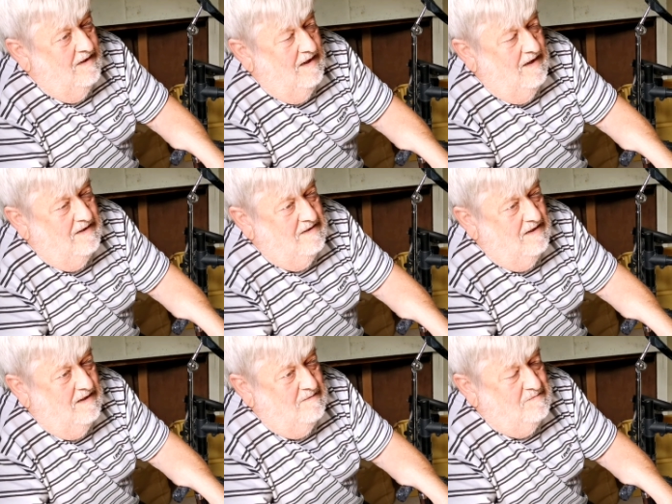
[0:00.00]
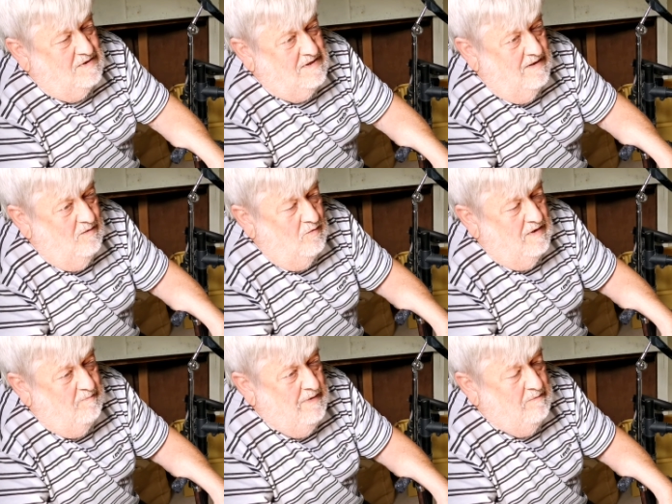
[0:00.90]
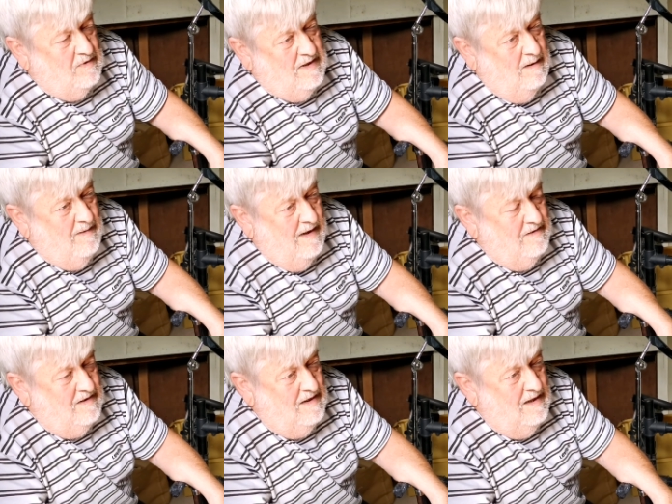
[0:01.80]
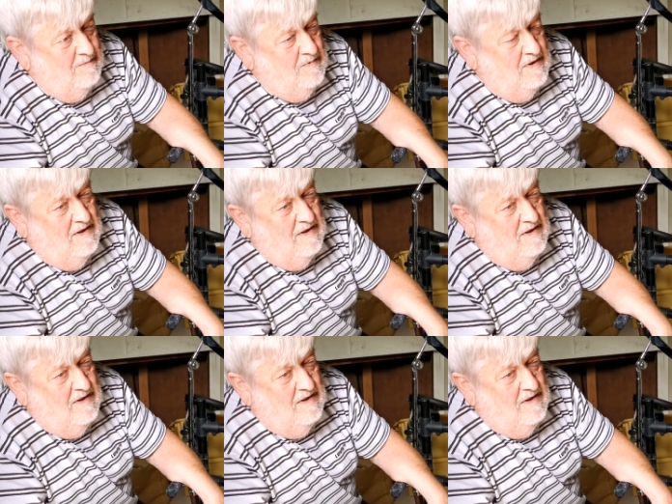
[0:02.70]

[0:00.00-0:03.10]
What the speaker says: And so all the people come out of the club,